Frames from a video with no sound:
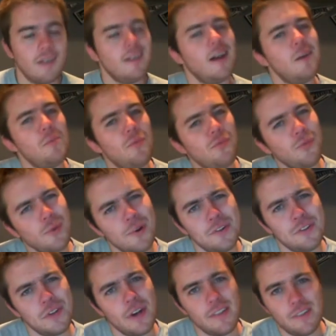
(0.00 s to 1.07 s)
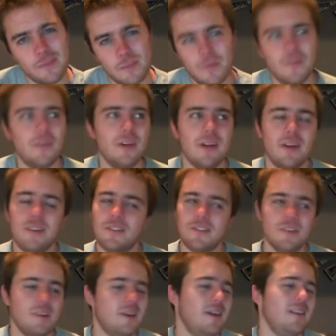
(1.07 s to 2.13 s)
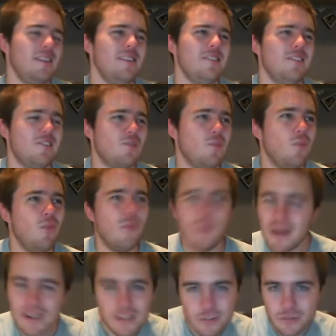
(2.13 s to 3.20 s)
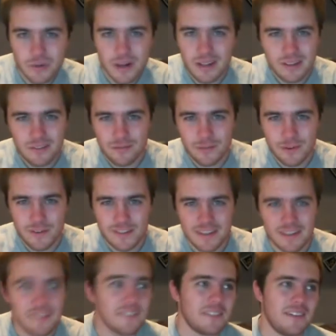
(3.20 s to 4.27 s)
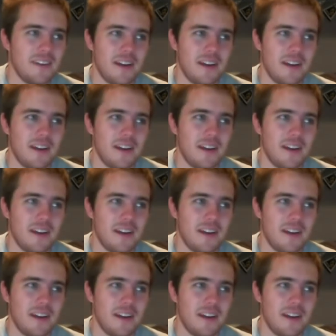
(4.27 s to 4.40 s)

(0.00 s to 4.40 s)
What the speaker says: Now, before I saw this movie, I saw at least one trailer for this,